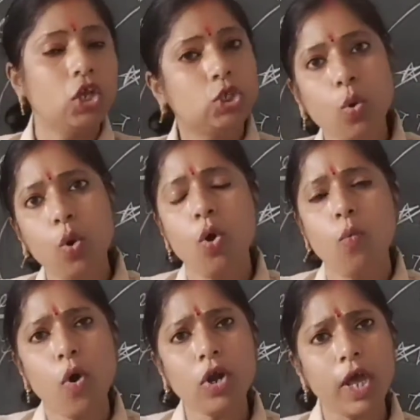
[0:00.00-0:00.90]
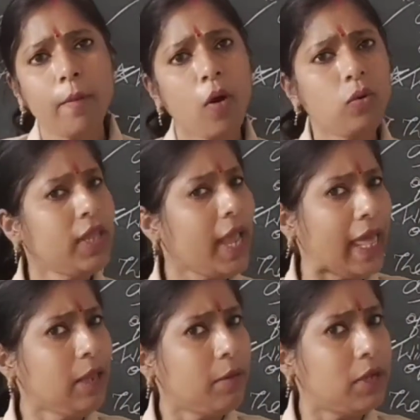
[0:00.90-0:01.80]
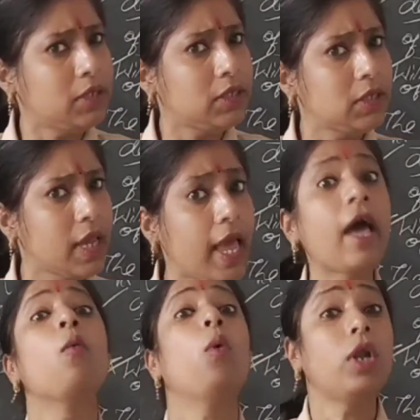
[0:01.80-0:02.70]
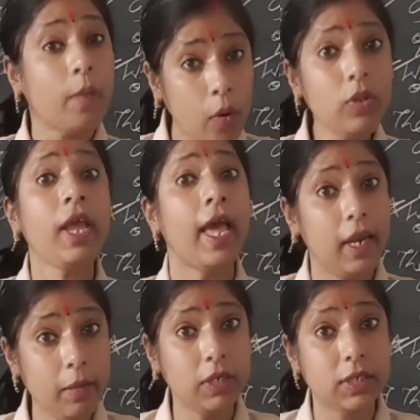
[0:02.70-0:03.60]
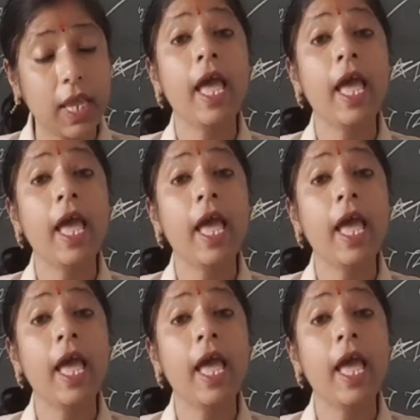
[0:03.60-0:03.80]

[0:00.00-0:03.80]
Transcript: So what about animals? What about the animals?